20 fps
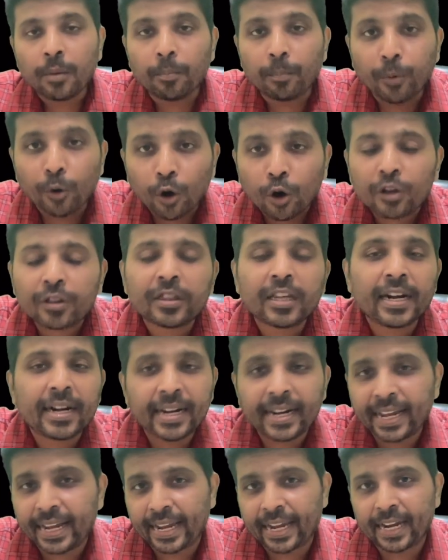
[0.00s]
both
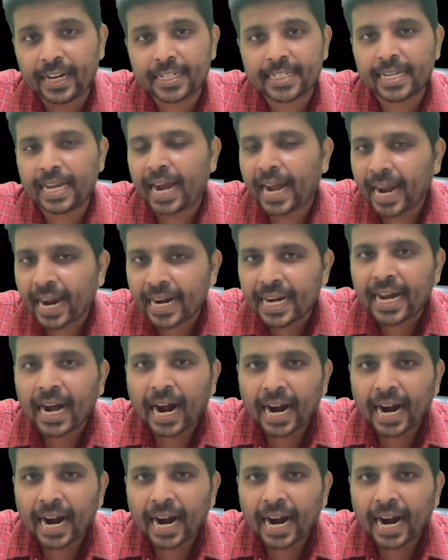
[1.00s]
indicates an